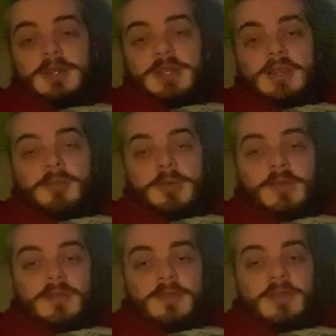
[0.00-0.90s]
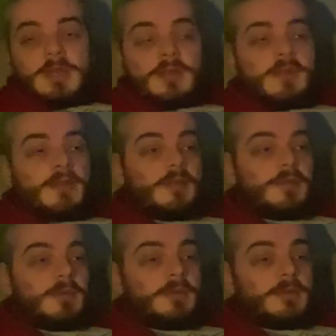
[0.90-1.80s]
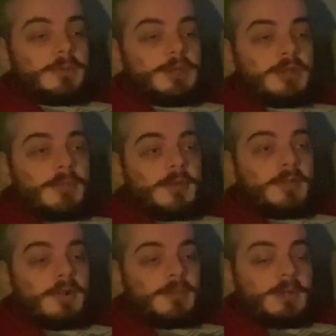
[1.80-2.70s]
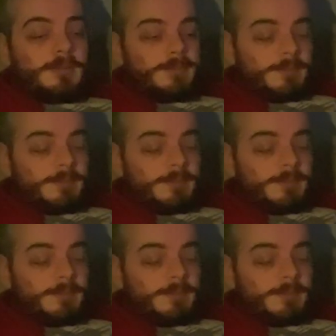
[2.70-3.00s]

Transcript: get some nice thick. Pyjamas around me.